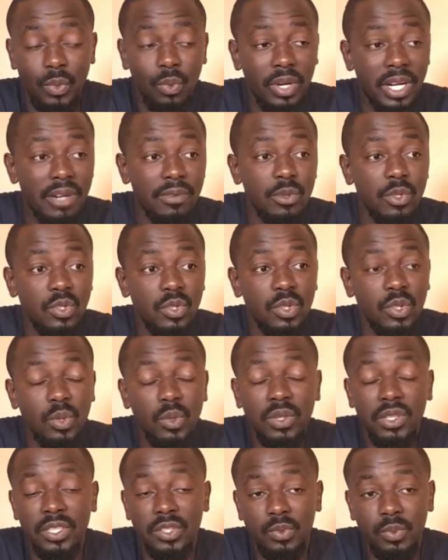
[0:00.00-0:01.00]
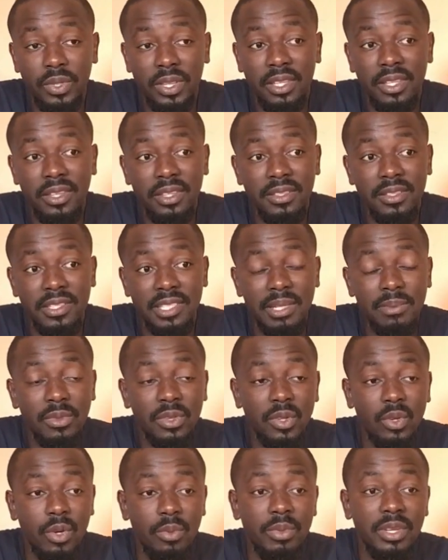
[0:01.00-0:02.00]
What I've also noticed within some
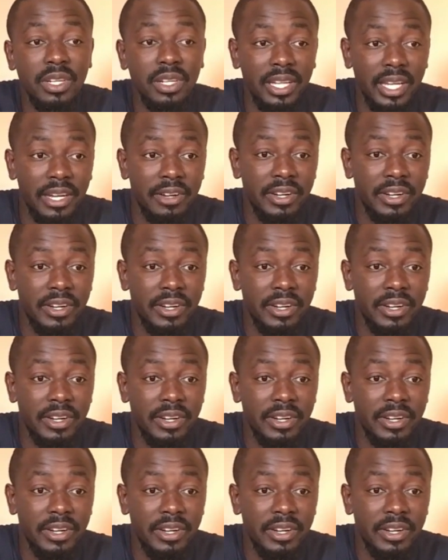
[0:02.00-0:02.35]
of the communal